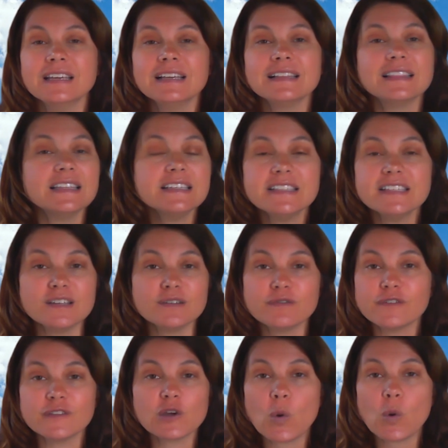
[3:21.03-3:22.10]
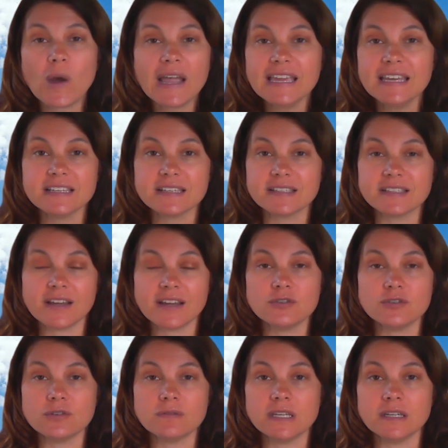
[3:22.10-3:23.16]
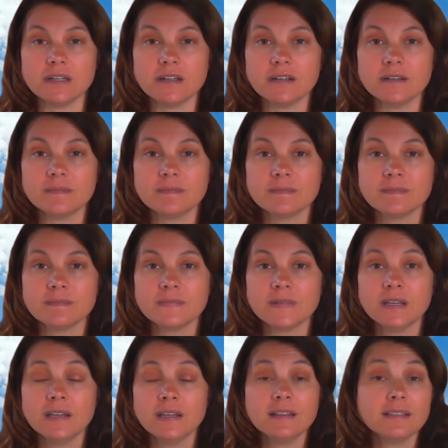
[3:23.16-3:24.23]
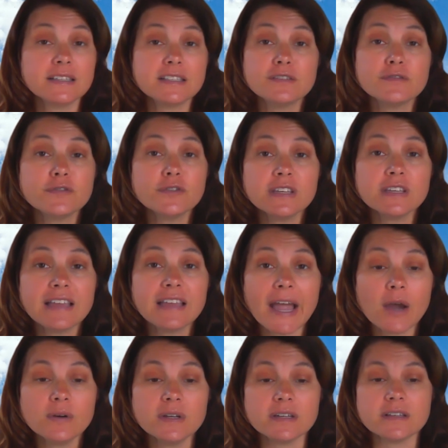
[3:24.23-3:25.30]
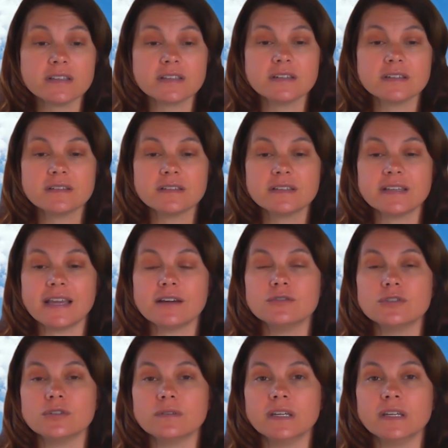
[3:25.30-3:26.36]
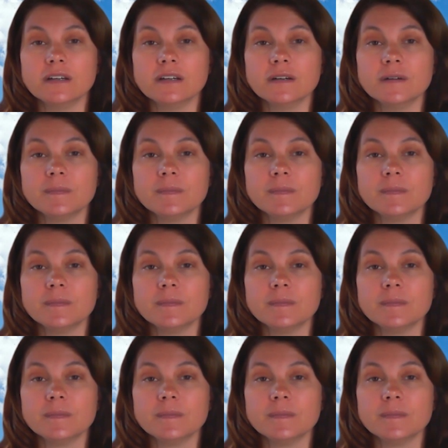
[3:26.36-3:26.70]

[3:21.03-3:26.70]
Listen for the quietest sound you hear. Listen for the loudest sound you hear.